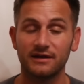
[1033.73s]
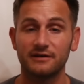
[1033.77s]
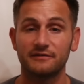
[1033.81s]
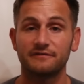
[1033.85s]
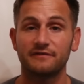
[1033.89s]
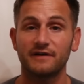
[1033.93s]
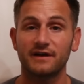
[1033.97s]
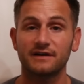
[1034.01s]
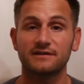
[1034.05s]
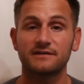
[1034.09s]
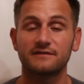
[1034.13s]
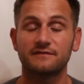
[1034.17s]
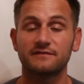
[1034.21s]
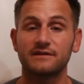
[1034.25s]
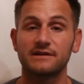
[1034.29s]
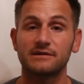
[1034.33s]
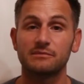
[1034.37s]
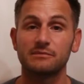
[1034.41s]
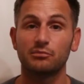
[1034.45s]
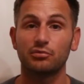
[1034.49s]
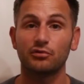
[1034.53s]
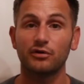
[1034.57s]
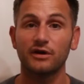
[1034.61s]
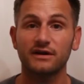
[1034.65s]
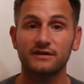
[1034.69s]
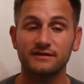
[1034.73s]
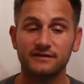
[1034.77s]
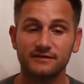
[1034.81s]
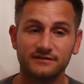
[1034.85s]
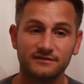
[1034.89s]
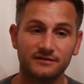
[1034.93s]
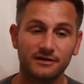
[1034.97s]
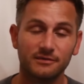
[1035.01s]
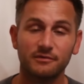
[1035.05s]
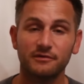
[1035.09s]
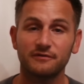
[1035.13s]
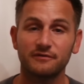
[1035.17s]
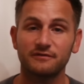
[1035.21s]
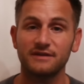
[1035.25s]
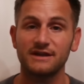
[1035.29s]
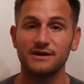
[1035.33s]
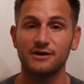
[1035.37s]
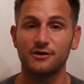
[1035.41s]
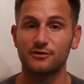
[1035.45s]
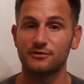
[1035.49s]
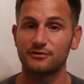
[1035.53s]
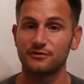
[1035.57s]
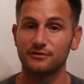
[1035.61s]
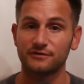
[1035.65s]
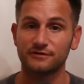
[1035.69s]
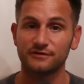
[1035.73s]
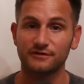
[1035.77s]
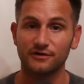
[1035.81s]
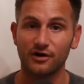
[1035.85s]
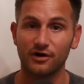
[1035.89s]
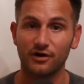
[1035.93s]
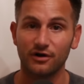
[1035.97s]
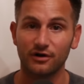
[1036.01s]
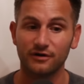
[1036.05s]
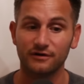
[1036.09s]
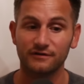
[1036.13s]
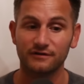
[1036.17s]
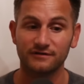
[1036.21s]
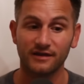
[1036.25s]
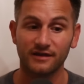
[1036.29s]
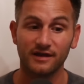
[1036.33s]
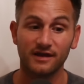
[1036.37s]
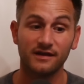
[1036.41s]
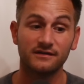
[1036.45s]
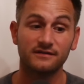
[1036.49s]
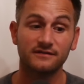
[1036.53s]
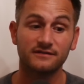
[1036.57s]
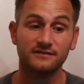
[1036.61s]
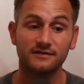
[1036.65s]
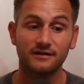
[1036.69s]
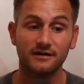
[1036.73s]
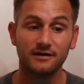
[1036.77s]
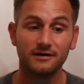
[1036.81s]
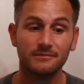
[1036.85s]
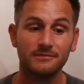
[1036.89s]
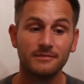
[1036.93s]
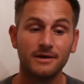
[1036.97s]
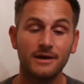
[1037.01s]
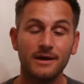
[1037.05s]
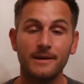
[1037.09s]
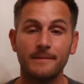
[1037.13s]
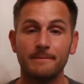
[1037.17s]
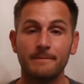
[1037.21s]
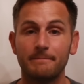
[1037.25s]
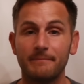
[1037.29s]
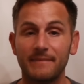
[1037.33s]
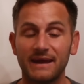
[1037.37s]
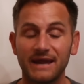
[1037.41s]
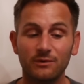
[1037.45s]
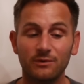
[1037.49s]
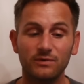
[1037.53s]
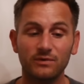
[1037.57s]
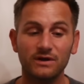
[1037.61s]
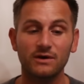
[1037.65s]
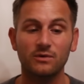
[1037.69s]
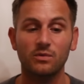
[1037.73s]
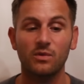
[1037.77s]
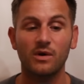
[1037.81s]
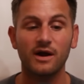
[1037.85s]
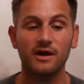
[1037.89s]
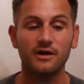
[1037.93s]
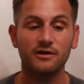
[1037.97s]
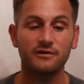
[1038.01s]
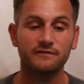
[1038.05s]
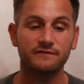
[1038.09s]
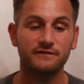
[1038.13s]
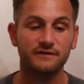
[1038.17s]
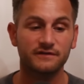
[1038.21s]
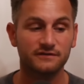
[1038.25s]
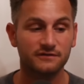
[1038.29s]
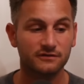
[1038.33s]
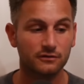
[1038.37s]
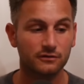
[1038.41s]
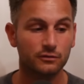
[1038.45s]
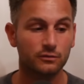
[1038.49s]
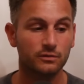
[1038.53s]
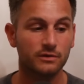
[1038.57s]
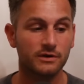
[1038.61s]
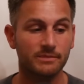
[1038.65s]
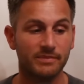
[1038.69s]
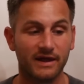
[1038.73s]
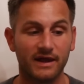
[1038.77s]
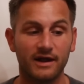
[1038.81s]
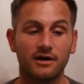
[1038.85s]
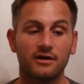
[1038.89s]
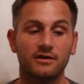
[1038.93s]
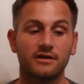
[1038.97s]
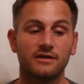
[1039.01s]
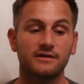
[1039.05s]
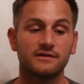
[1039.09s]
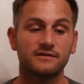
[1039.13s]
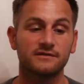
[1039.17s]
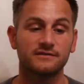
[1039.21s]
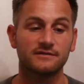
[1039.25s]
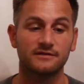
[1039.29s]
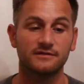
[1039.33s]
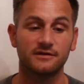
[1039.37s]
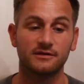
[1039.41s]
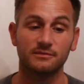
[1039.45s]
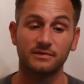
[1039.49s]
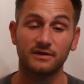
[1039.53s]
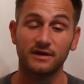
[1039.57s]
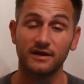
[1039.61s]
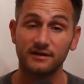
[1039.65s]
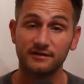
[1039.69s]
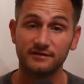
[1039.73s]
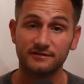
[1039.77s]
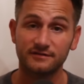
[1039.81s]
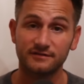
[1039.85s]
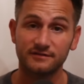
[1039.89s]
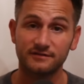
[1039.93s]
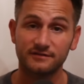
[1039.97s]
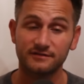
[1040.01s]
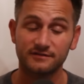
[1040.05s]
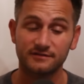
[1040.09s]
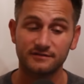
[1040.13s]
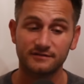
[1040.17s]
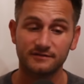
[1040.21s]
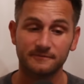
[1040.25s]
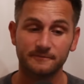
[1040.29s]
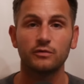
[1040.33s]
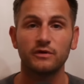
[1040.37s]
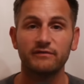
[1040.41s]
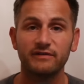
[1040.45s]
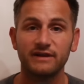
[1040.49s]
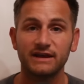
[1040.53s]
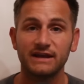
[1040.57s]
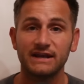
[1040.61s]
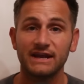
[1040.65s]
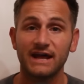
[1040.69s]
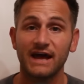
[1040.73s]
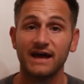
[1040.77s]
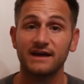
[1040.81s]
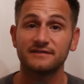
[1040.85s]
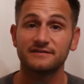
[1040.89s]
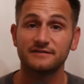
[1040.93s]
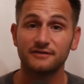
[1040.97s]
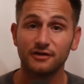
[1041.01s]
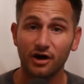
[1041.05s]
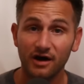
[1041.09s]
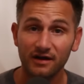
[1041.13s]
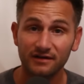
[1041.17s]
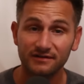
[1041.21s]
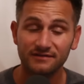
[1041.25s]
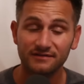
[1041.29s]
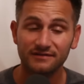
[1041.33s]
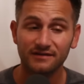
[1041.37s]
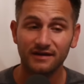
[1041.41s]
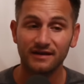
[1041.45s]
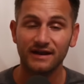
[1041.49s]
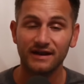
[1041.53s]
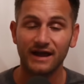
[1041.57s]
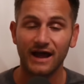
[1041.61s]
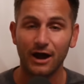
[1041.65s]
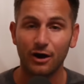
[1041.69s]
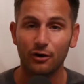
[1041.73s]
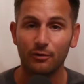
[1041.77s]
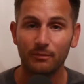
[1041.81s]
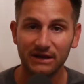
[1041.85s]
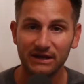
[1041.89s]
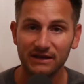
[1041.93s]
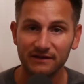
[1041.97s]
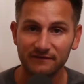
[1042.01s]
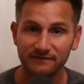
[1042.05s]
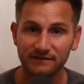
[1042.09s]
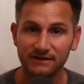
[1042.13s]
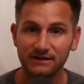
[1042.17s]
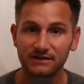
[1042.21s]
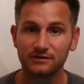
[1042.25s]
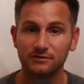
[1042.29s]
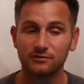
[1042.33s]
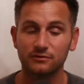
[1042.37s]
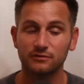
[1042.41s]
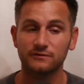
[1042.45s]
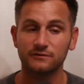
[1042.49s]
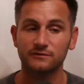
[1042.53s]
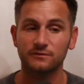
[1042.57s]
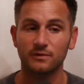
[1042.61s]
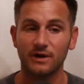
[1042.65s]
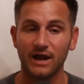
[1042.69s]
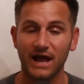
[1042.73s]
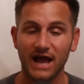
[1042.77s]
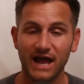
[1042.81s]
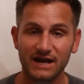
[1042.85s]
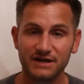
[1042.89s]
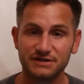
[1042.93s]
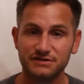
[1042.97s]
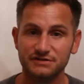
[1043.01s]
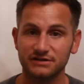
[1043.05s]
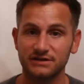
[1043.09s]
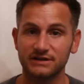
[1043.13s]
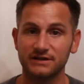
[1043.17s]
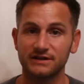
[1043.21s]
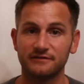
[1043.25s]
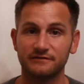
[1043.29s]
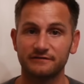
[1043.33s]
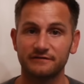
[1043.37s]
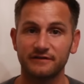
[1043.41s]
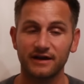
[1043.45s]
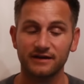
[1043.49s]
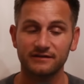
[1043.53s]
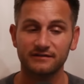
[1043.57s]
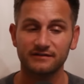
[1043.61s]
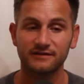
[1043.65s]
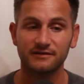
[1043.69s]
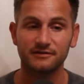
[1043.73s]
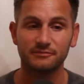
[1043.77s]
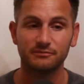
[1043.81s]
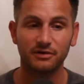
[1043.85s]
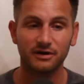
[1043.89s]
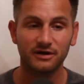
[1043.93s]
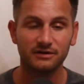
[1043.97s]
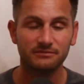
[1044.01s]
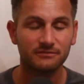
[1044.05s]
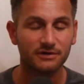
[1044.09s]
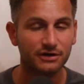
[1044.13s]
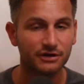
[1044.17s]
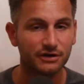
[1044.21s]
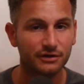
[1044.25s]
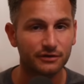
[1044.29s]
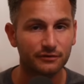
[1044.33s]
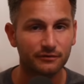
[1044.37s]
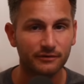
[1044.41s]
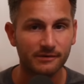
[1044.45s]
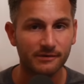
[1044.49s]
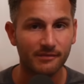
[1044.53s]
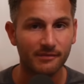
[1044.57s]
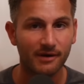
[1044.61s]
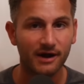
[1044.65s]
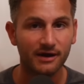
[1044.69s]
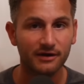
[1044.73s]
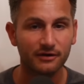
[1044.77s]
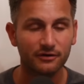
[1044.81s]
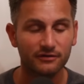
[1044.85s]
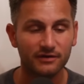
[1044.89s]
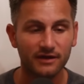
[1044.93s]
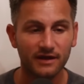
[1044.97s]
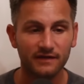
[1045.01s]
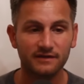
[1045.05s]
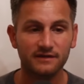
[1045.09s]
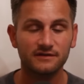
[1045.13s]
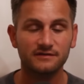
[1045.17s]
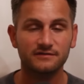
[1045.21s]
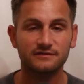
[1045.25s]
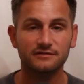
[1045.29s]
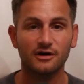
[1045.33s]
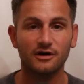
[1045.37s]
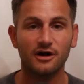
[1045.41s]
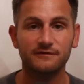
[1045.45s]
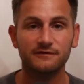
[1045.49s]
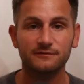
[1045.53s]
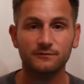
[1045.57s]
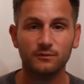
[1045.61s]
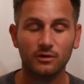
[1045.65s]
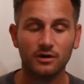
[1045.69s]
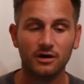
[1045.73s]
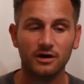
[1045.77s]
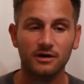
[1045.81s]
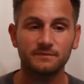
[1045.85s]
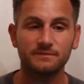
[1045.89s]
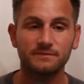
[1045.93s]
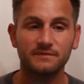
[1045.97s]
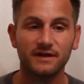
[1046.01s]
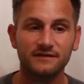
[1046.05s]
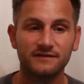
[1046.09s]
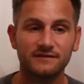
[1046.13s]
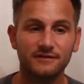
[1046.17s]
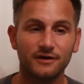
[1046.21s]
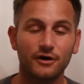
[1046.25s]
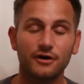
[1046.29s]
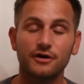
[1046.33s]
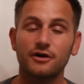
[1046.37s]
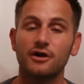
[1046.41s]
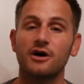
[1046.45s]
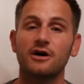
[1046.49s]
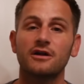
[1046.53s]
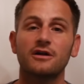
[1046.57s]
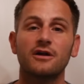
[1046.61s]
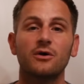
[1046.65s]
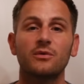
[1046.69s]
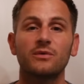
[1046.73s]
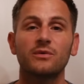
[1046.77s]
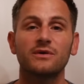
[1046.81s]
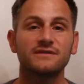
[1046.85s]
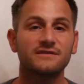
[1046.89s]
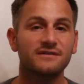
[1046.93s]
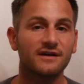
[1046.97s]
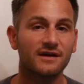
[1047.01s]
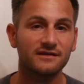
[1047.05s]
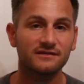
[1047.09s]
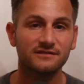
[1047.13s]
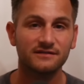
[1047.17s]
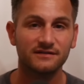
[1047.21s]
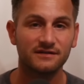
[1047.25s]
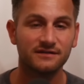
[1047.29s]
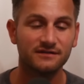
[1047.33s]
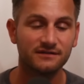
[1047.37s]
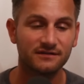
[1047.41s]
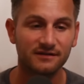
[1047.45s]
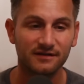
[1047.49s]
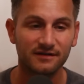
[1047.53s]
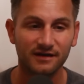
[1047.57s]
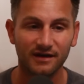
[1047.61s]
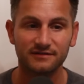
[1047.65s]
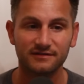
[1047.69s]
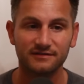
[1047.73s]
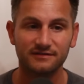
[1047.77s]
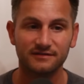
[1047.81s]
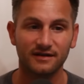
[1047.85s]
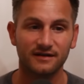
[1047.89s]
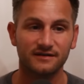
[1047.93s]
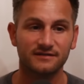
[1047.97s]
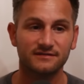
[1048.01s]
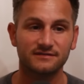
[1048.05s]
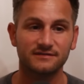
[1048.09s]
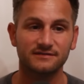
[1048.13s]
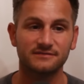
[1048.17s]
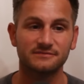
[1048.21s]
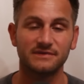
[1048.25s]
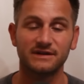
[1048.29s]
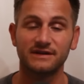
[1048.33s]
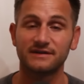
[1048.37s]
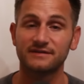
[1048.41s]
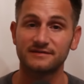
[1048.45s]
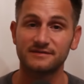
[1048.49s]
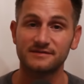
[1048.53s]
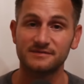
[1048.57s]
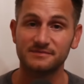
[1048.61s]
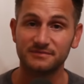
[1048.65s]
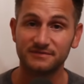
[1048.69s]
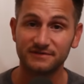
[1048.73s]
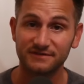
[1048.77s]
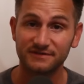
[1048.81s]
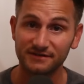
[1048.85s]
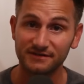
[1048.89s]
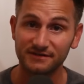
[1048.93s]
It effectively bricked some of the owner's cars, and some may require physical repair in some cases. Rivian has not said how many vehicles were actually affected, but a good reminder that these software updates are not always as easy as Tesla makes them